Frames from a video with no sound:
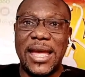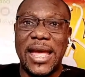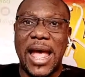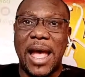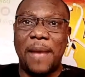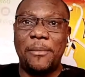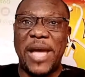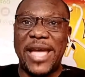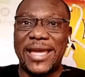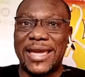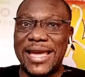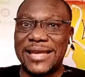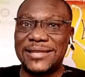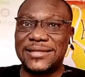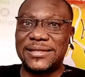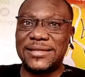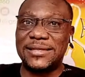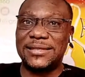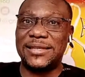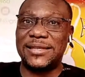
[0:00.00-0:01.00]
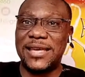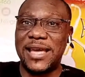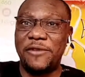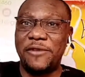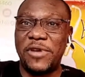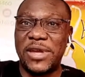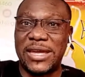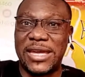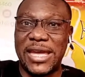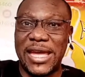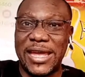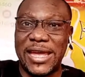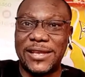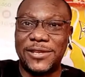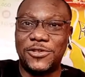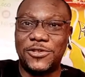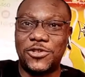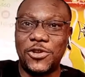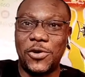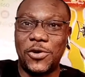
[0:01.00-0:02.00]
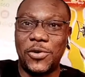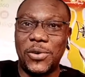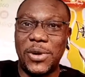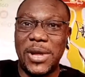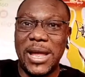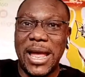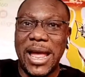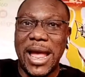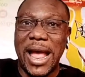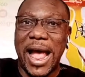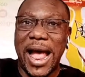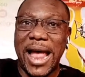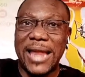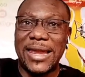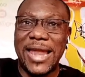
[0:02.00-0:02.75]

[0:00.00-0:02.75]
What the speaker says: And my guest is here again. So I'd